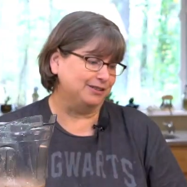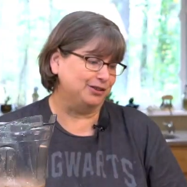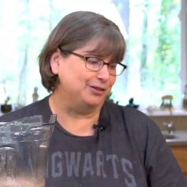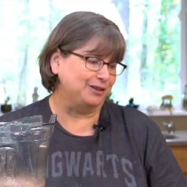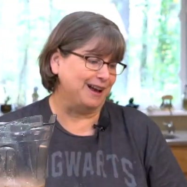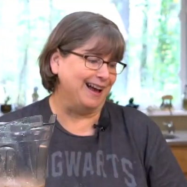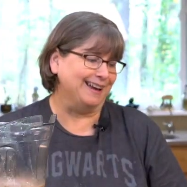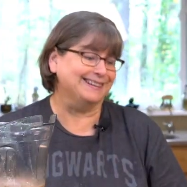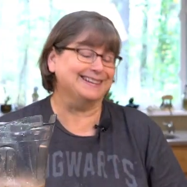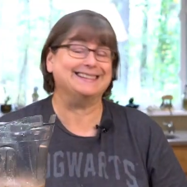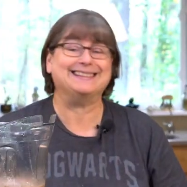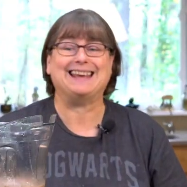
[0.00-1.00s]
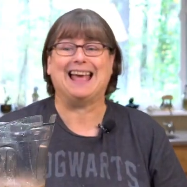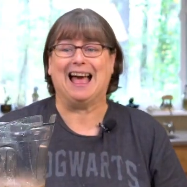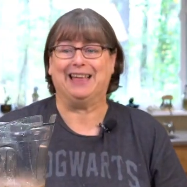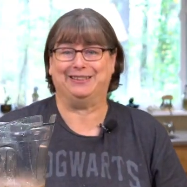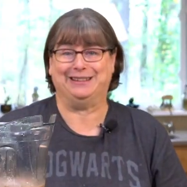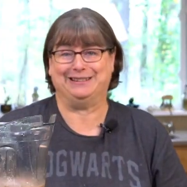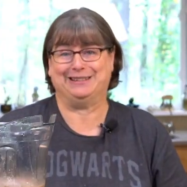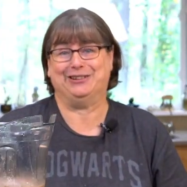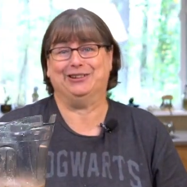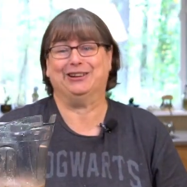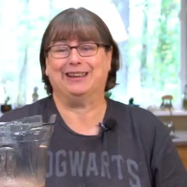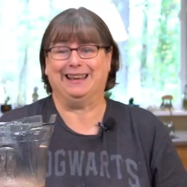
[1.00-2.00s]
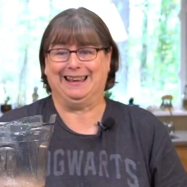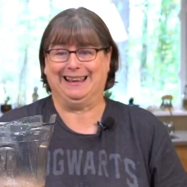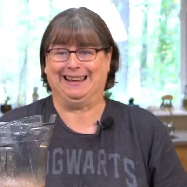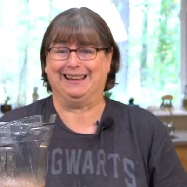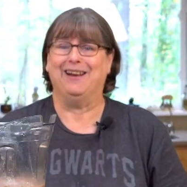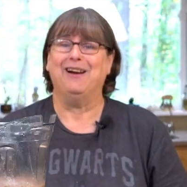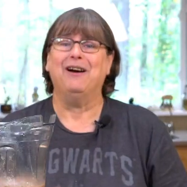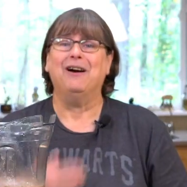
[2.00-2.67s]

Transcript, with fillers: to kindness, Kathy's cooking.